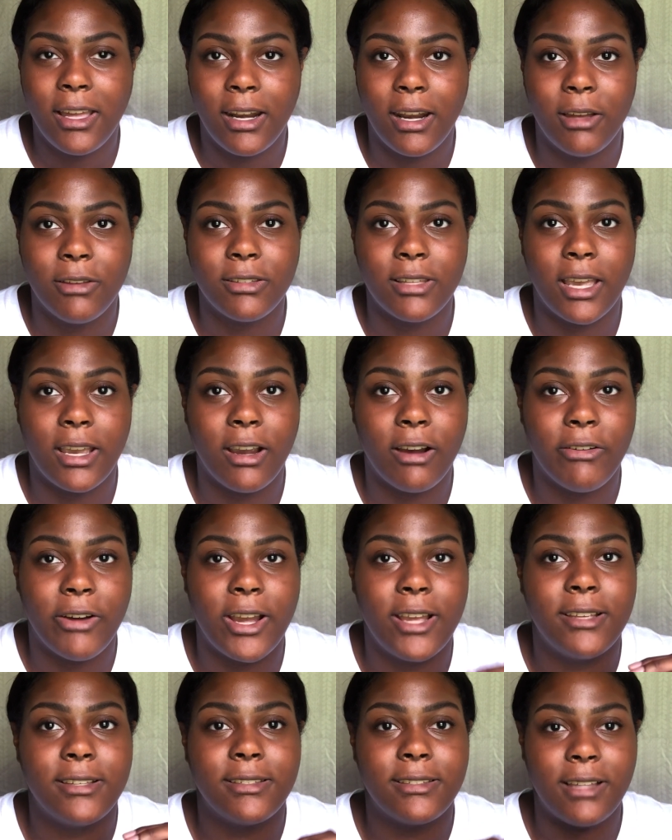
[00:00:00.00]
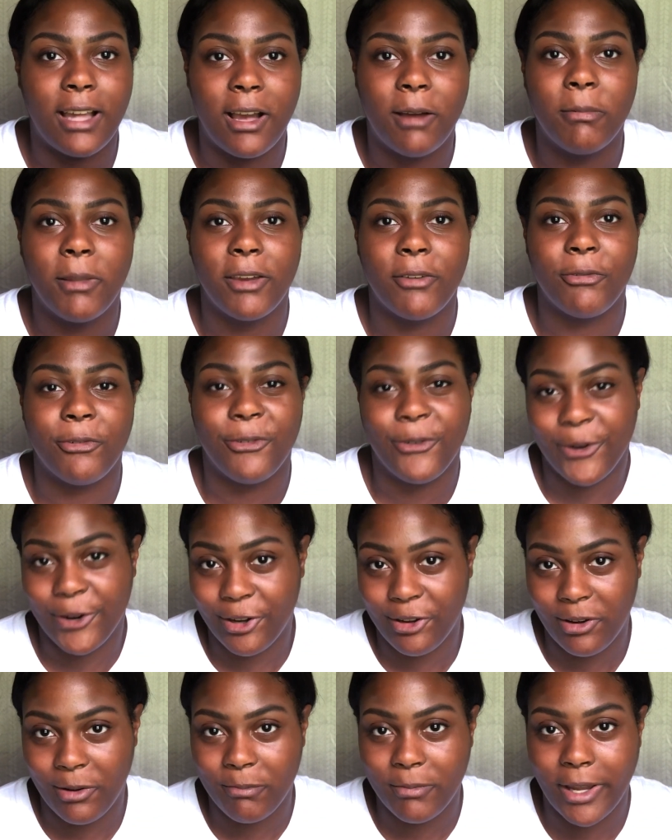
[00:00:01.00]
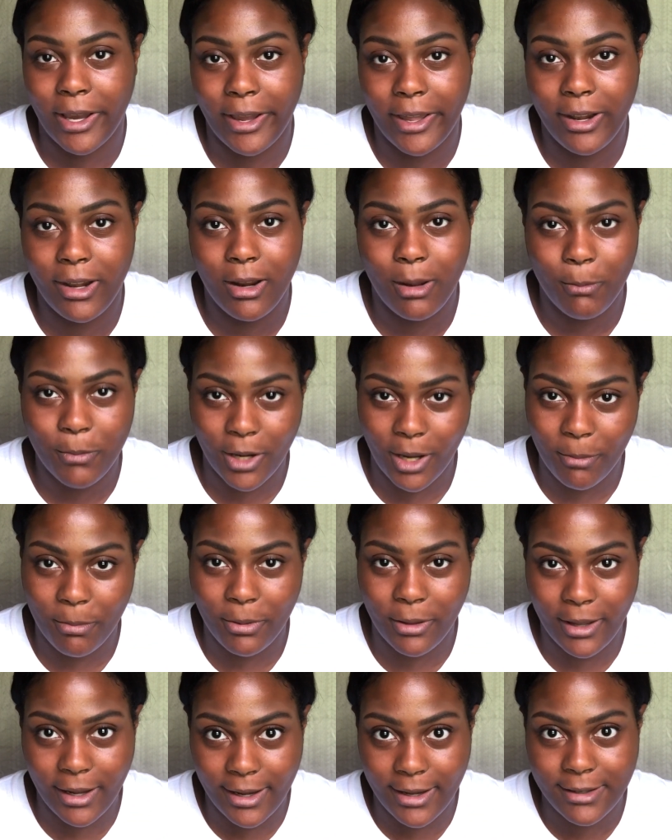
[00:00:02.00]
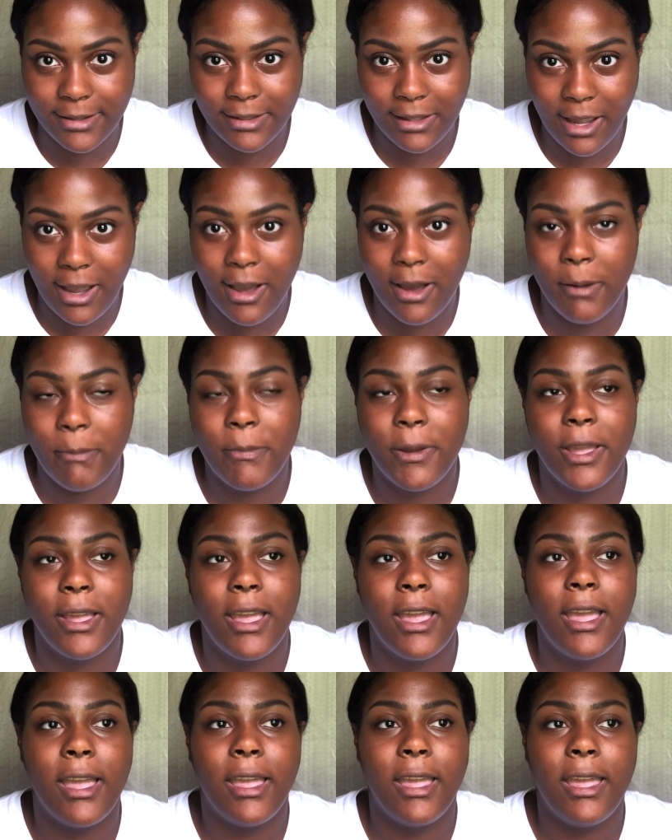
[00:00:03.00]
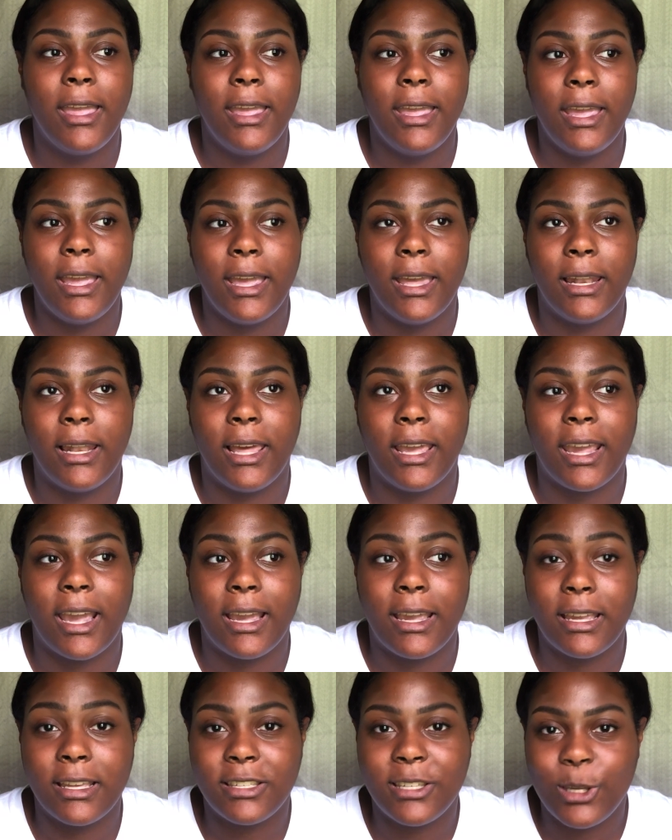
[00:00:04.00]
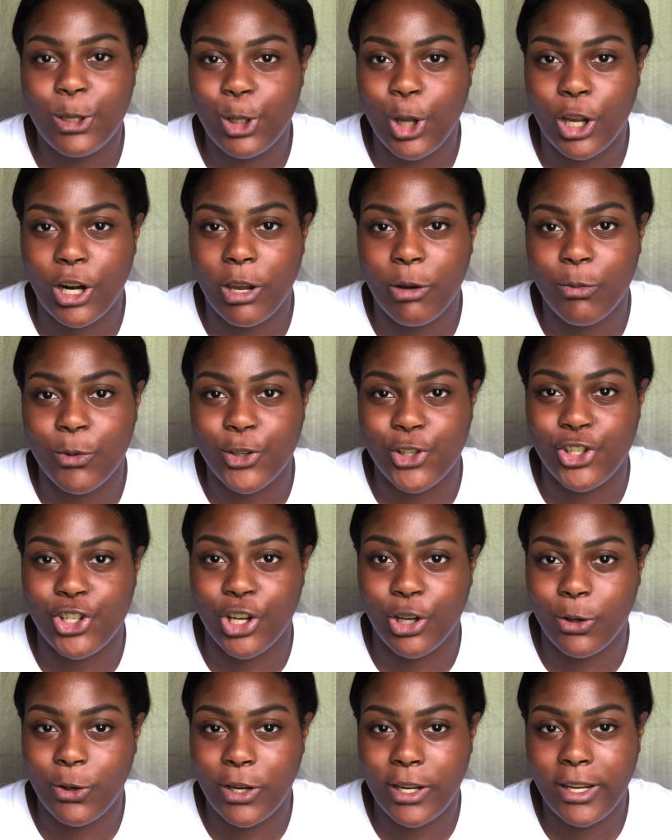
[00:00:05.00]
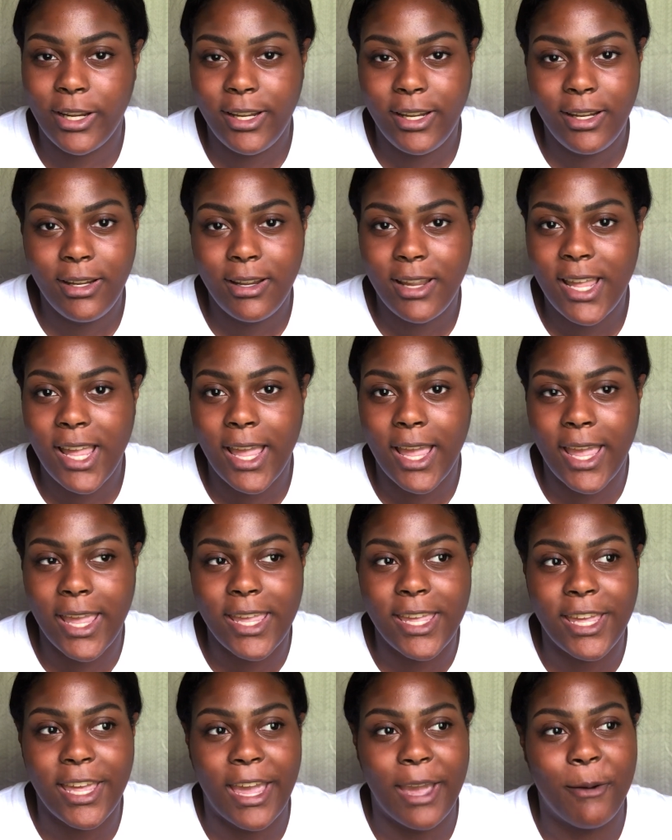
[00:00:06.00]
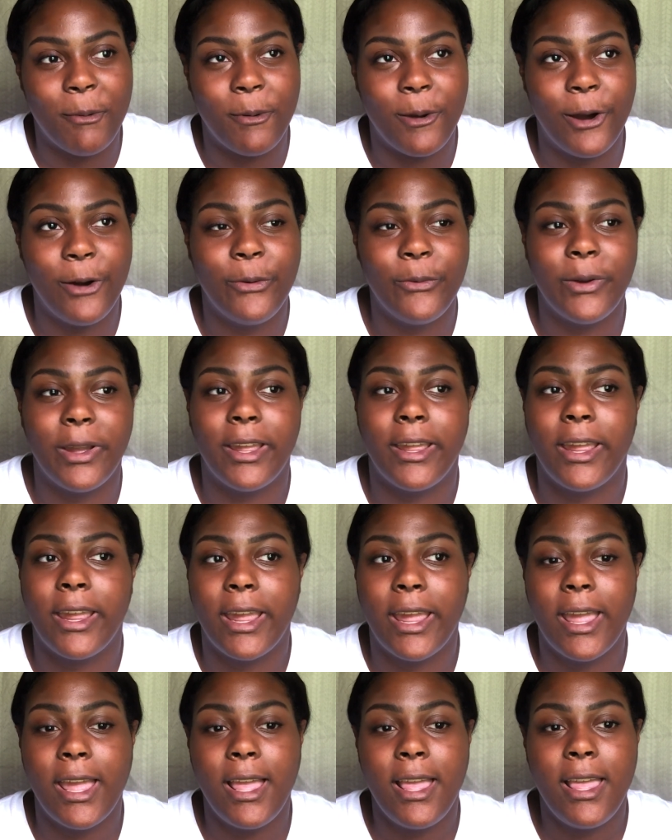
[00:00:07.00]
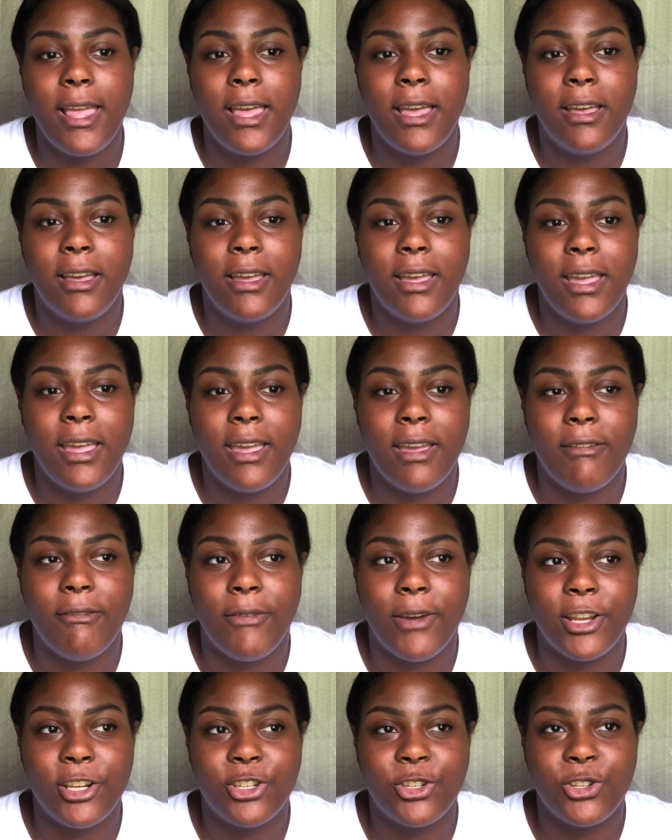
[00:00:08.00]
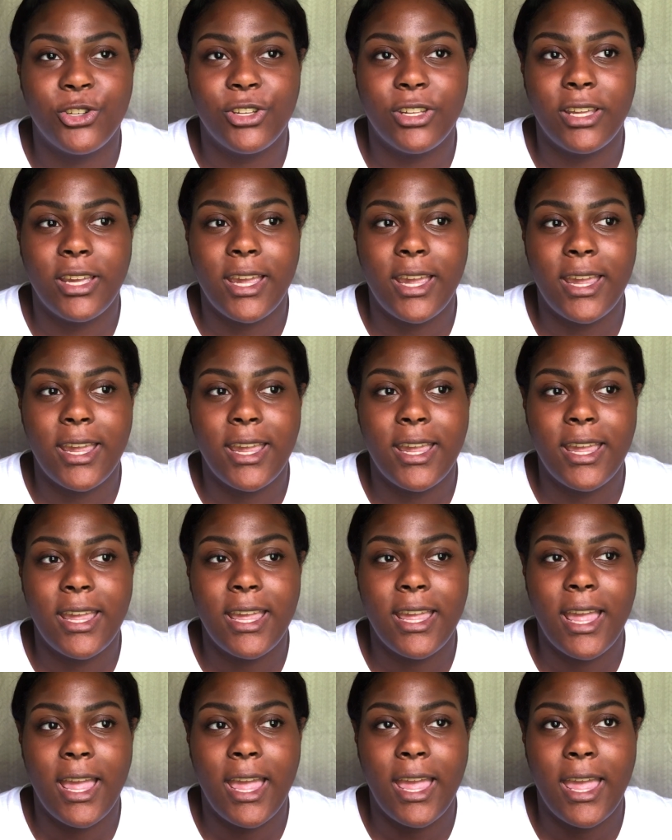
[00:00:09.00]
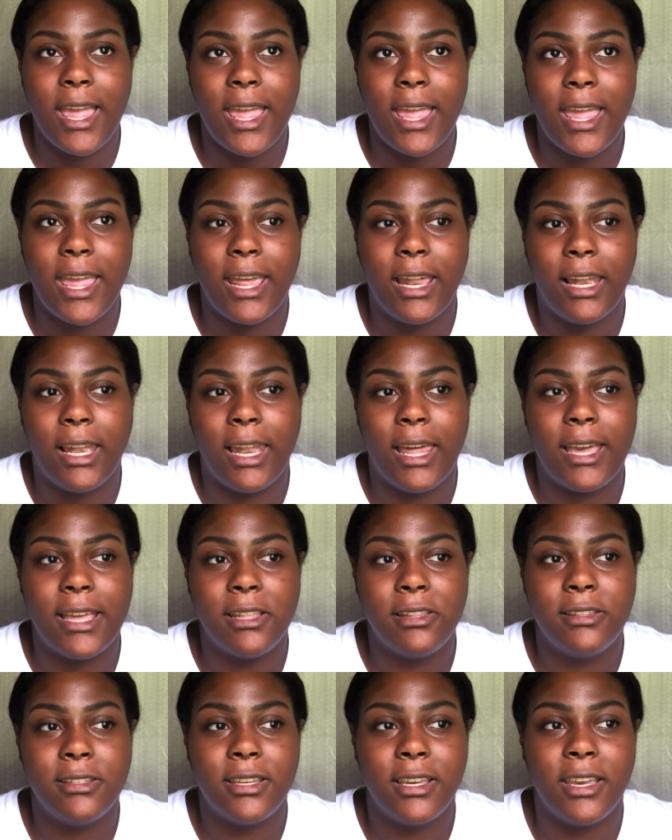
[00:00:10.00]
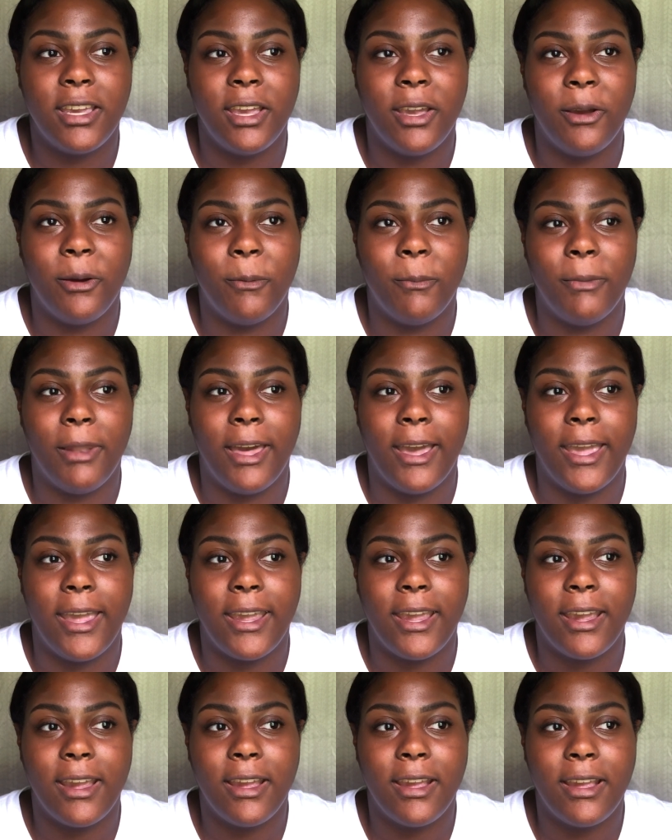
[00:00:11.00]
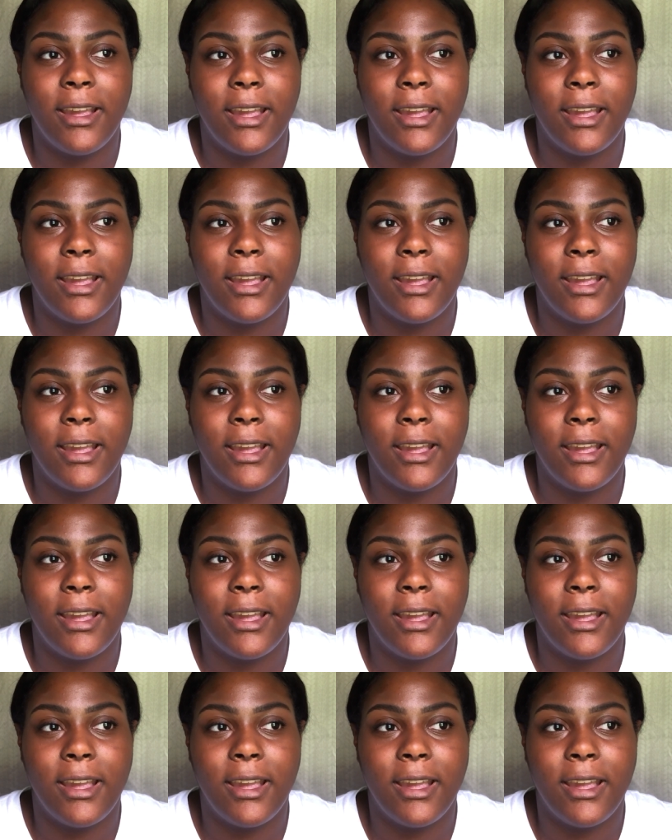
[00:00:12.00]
And I was like, all right, stop, like, for real, I'm not playing, stop. And like, I guess he thought I was joking, and he kept going. Eventually, it led to him like